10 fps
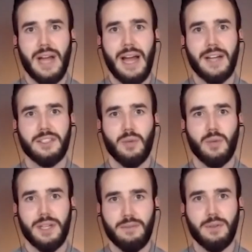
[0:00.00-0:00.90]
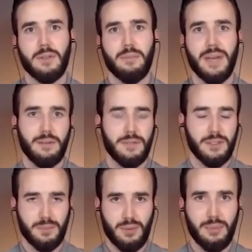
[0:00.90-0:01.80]
and those are actually what give you the
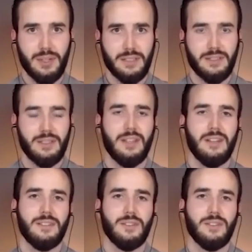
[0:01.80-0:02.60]
beneficial properties.